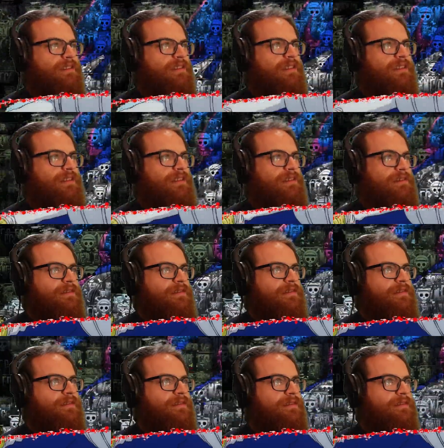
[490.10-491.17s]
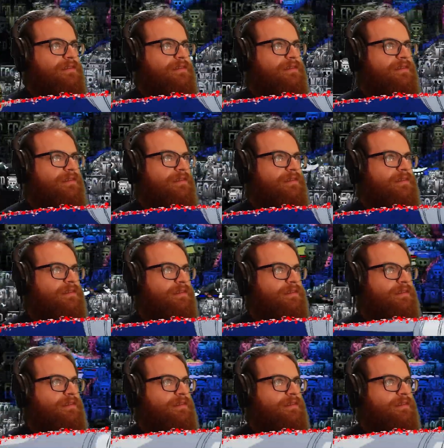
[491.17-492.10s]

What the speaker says: Nobody speaks.